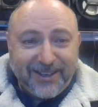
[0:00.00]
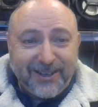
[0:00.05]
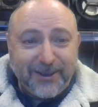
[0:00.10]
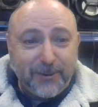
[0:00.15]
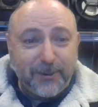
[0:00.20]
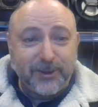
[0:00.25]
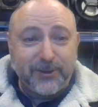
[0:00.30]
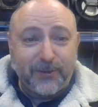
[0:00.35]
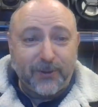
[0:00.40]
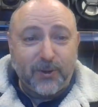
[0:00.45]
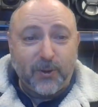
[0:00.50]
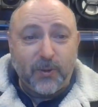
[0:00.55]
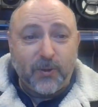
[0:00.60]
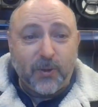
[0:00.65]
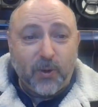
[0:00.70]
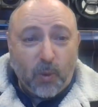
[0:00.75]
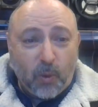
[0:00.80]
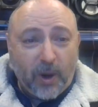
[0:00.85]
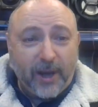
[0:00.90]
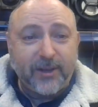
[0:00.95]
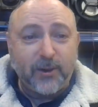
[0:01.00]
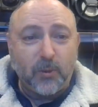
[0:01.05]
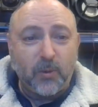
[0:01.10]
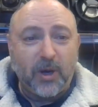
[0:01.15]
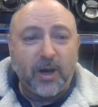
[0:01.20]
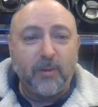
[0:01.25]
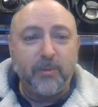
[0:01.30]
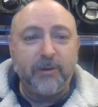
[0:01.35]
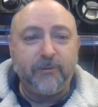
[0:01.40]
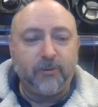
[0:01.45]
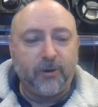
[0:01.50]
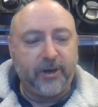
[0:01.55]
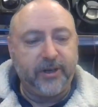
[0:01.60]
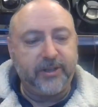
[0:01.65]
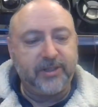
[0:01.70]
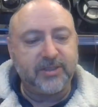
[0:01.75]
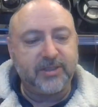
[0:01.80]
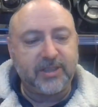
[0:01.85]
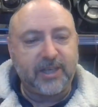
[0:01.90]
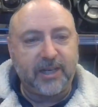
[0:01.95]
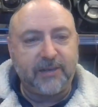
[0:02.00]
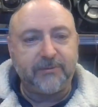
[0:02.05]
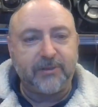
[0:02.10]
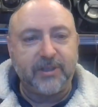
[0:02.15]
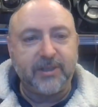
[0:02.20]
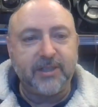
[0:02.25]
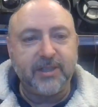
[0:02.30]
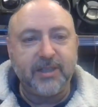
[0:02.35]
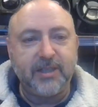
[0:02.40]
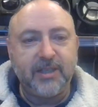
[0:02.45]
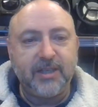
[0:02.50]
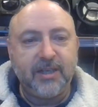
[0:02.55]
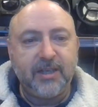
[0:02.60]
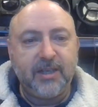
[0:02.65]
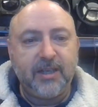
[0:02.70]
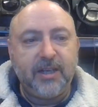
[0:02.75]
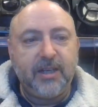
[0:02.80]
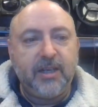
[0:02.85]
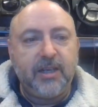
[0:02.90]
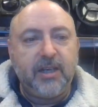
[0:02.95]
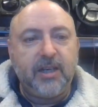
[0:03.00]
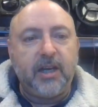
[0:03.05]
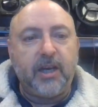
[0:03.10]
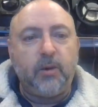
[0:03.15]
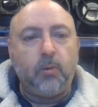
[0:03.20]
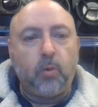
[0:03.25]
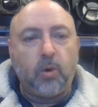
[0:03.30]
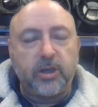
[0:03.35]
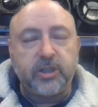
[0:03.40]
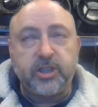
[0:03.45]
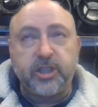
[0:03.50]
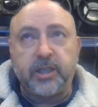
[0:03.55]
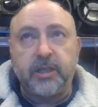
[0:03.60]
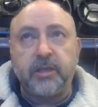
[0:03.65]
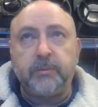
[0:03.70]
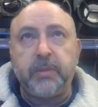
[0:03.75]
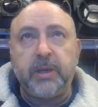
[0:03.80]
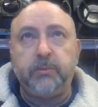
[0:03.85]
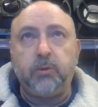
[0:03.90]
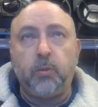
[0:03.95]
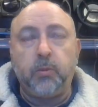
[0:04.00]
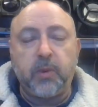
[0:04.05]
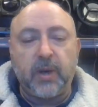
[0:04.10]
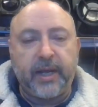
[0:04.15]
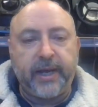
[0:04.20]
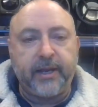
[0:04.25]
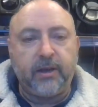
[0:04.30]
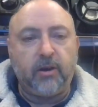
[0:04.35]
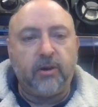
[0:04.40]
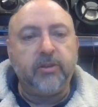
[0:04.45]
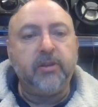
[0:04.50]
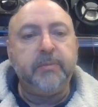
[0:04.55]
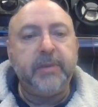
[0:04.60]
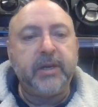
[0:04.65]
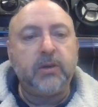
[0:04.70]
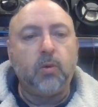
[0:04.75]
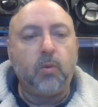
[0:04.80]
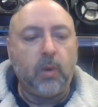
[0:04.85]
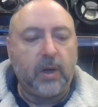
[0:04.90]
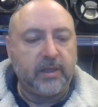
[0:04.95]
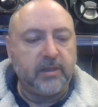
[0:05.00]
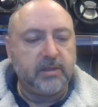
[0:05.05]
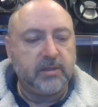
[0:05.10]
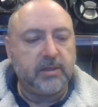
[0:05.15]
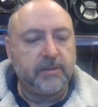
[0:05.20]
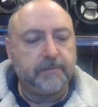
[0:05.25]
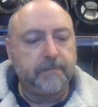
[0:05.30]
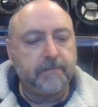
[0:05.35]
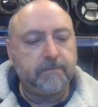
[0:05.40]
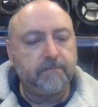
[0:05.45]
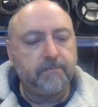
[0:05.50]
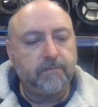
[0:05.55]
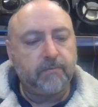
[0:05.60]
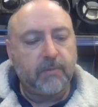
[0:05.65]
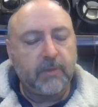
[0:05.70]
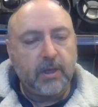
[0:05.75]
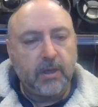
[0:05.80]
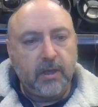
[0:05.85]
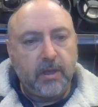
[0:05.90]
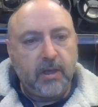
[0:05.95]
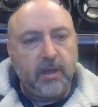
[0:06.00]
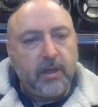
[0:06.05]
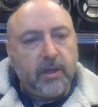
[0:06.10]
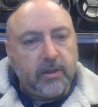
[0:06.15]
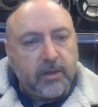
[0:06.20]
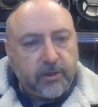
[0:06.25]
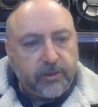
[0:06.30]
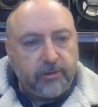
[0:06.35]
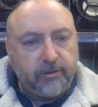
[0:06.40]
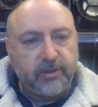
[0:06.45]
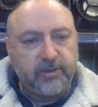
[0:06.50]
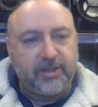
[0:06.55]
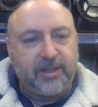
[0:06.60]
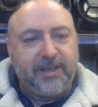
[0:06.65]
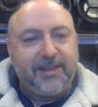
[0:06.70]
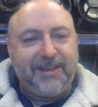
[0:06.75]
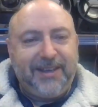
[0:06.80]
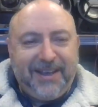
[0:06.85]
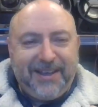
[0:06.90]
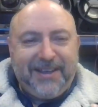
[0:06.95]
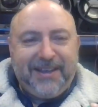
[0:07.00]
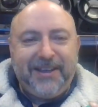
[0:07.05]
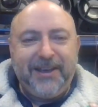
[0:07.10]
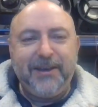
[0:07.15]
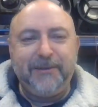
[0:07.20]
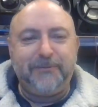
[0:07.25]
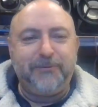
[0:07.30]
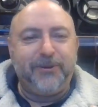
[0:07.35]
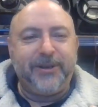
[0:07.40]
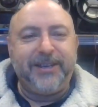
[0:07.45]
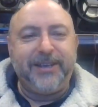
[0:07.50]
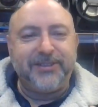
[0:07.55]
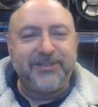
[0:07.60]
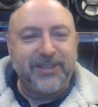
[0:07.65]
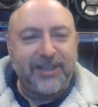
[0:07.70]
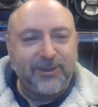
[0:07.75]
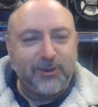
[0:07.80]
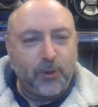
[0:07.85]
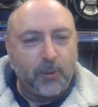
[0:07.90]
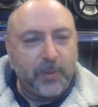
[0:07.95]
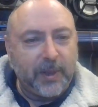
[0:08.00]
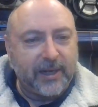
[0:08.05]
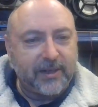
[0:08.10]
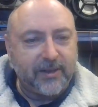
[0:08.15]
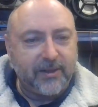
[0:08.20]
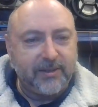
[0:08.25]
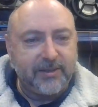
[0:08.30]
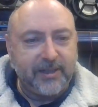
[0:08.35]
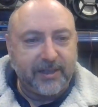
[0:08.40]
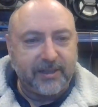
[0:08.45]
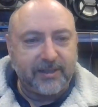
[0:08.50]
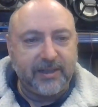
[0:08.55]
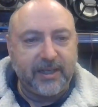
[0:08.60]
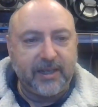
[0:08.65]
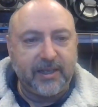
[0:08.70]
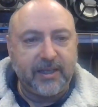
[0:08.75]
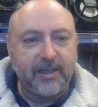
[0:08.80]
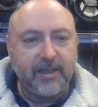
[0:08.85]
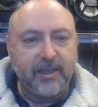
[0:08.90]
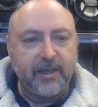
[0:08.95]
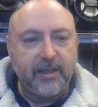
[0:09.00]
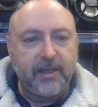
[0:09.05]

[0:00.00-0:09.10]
It was quite a while before I discovered, in watching people playing on the metal ones, that there is a very essential part of the technique.